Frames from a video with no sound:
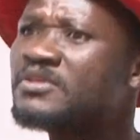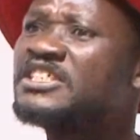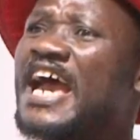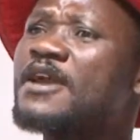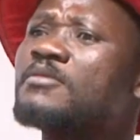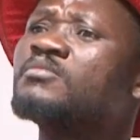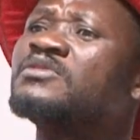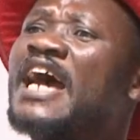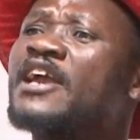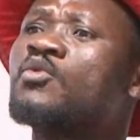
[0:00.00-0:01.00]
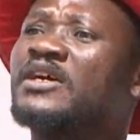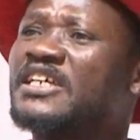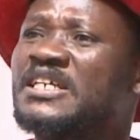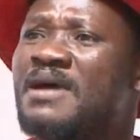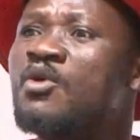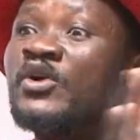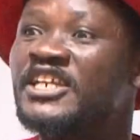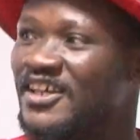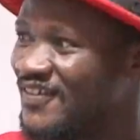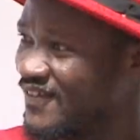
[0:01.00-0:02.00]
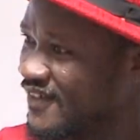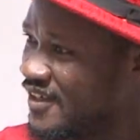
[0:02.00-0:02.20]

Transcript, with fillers: Giant, giant, Quasiasama would you know.